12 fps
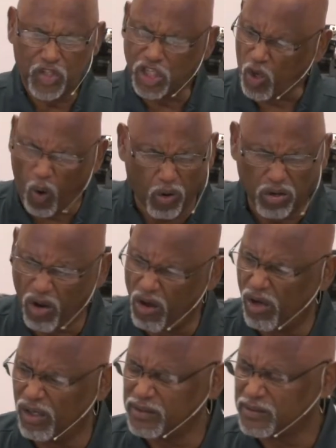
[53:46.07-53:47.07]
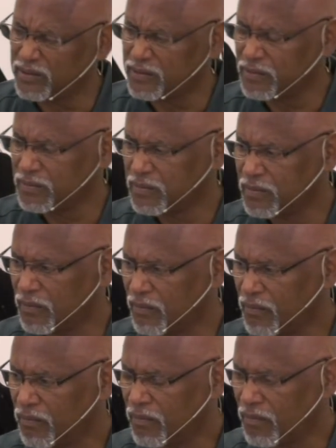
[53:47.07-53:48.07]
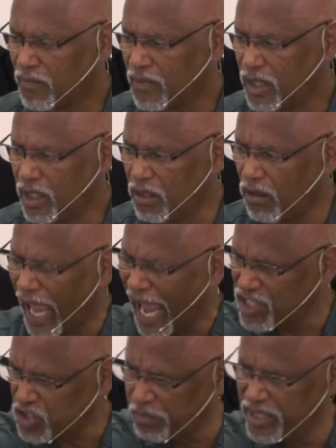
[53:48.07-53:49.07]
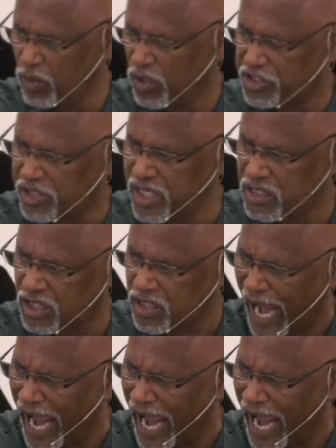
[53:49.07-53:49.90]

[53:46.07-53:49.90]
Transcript: just hold on, he'll ask me what Jesus